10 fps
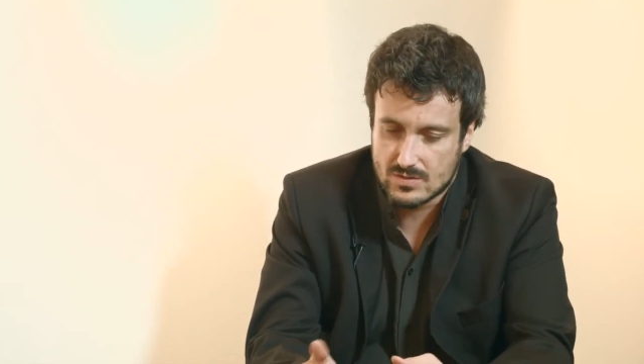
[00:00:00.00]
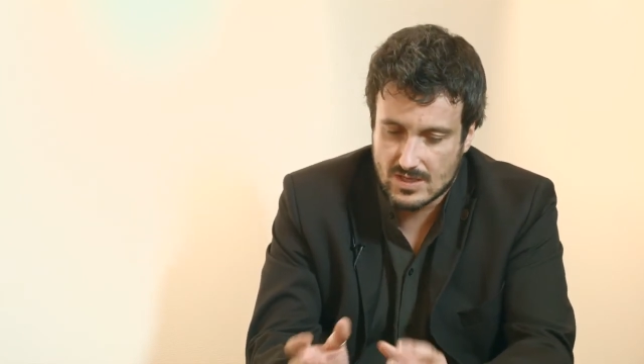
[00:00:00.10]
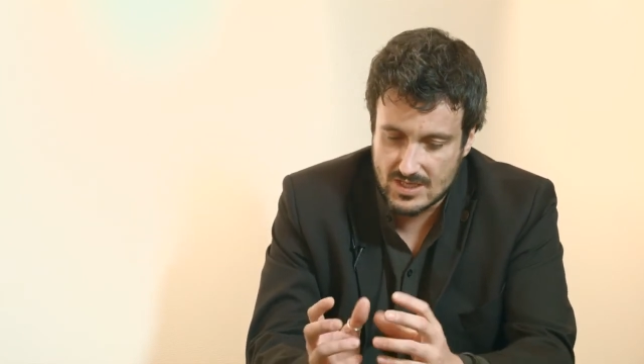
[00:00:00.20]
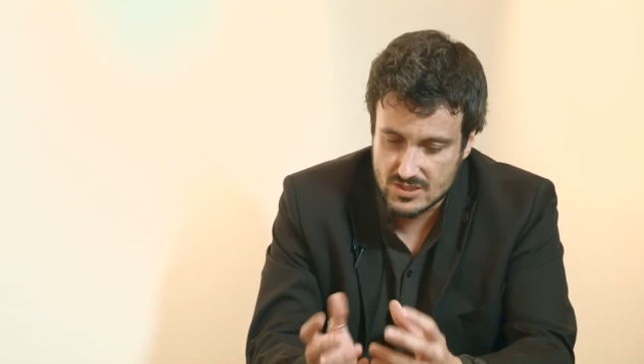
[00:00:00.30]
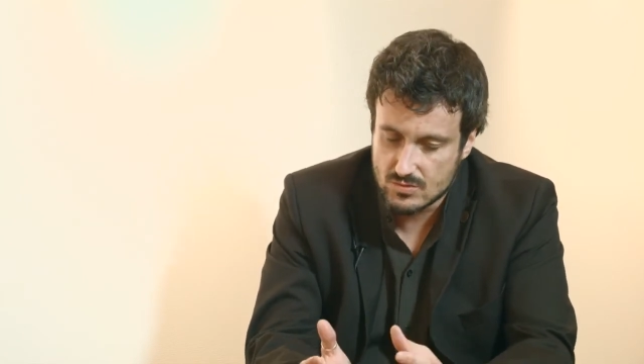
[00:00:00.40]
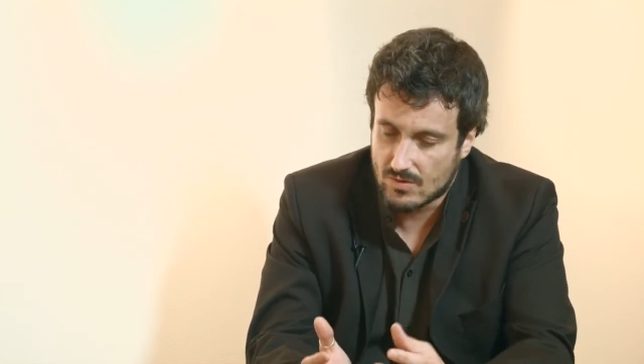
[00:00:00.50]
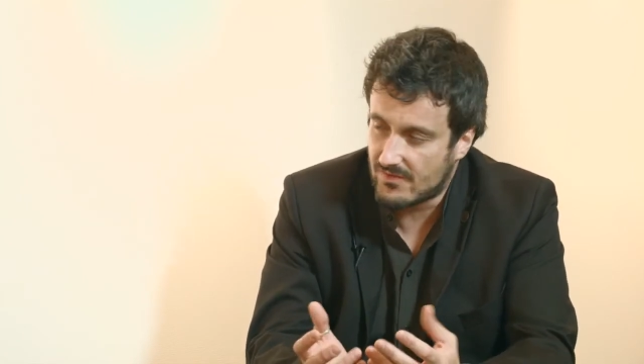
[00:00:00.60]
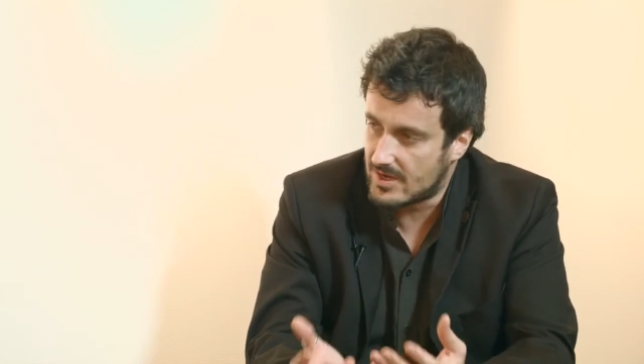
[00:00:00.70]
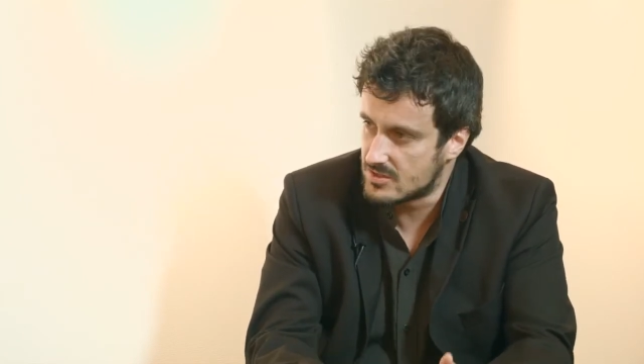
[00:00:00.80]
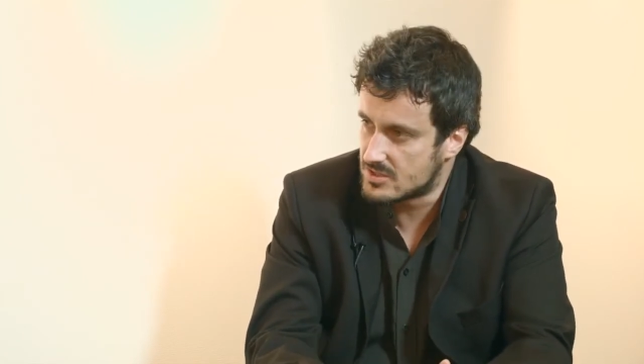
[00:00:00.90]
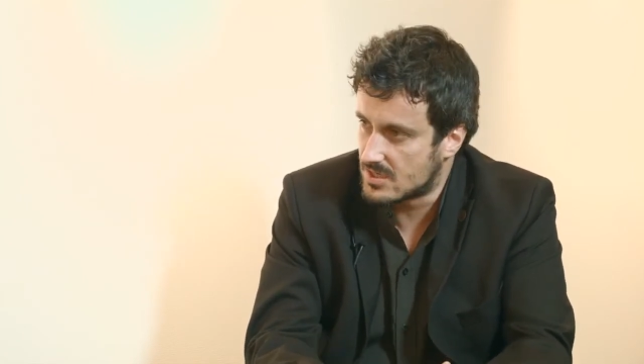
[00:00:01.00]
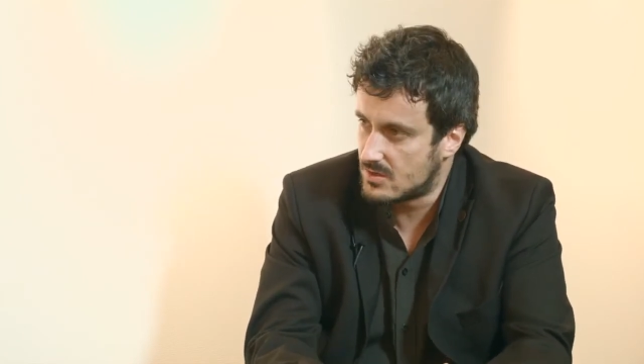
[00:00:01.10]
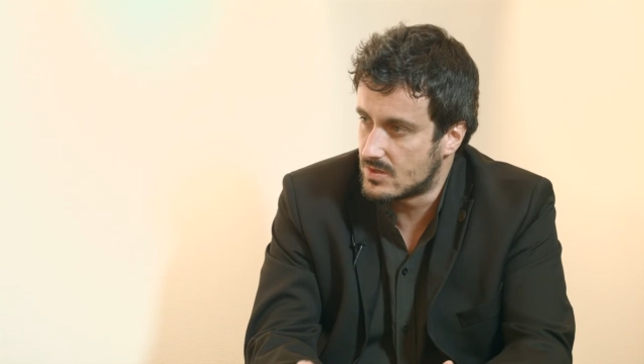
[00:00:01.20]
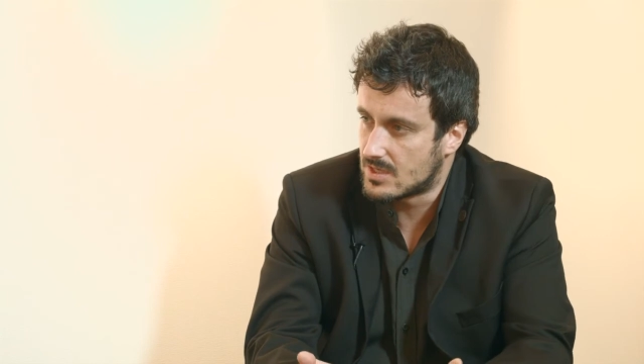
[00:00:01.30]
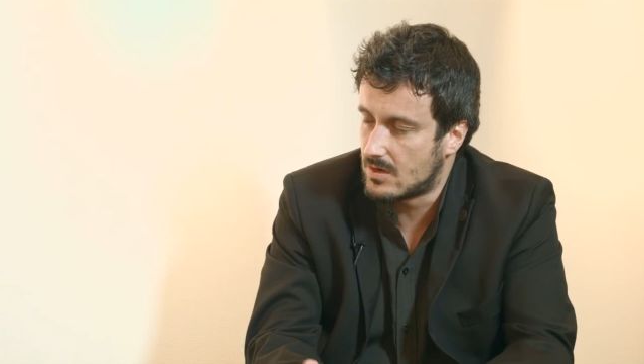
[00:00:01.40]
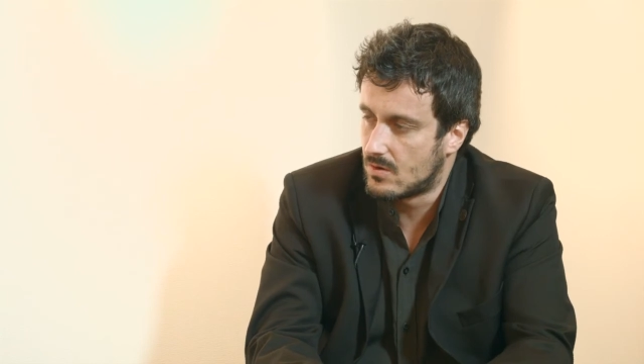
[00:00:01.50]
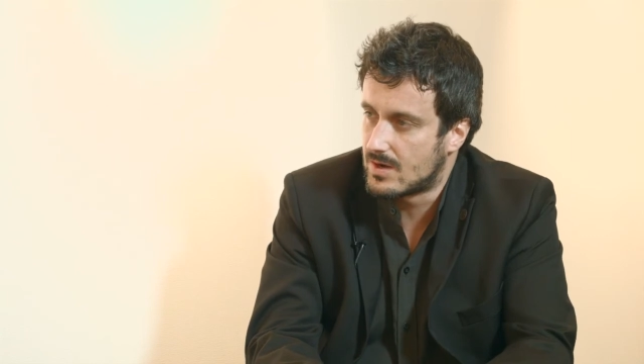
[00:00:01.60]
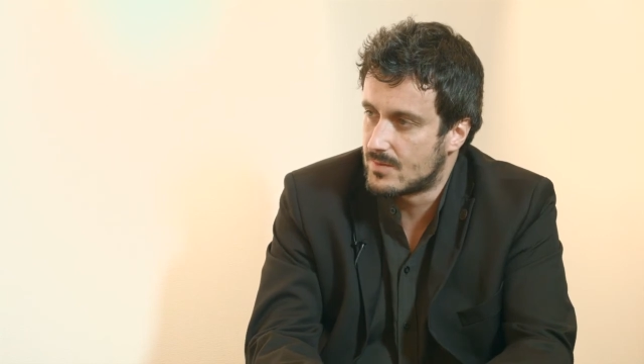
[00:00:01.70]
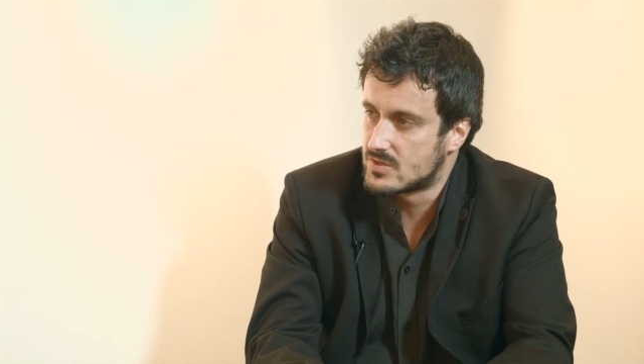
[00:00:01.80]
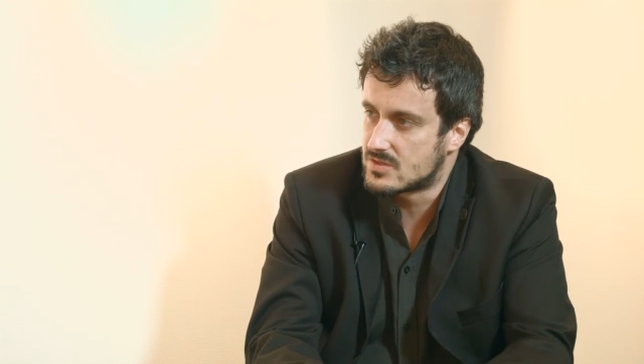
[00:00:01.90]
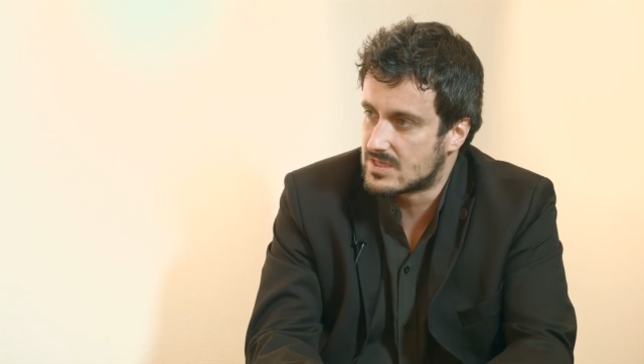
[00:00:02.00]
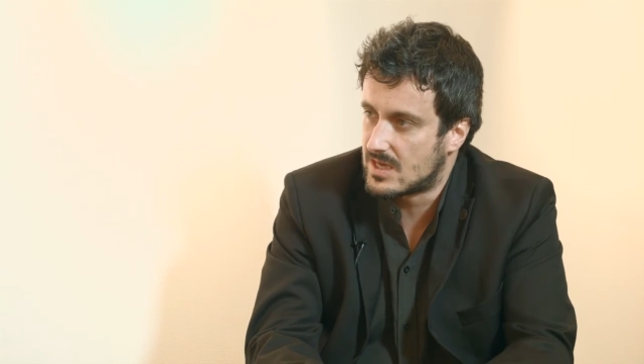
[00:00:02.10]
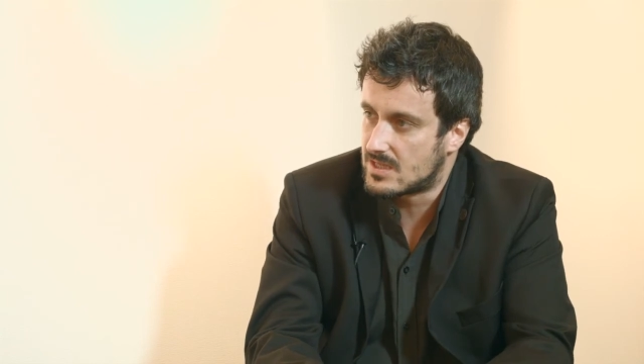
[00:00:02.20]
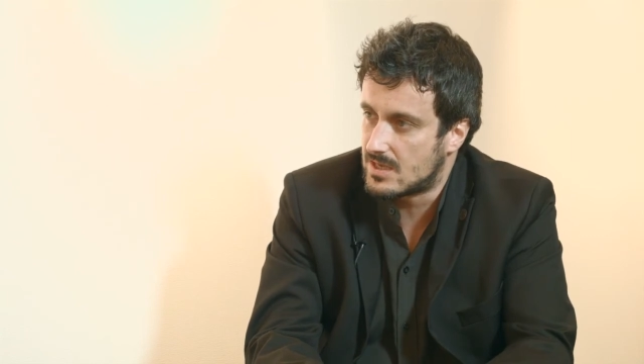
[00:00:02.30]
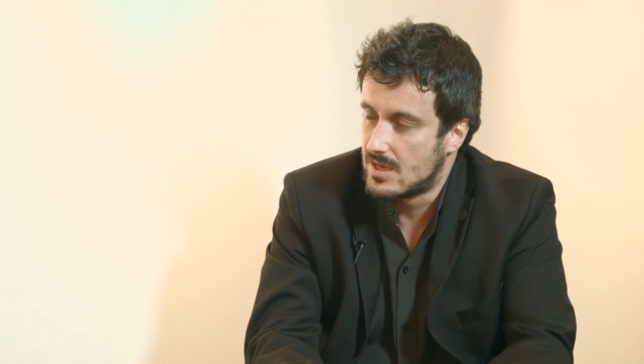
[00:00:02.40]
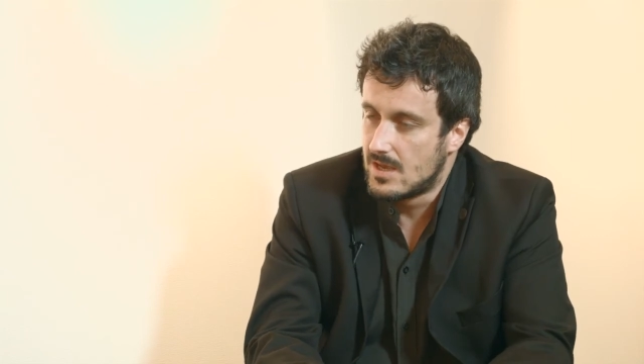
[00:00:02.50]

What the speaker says: the issue of energy security in low carbon society.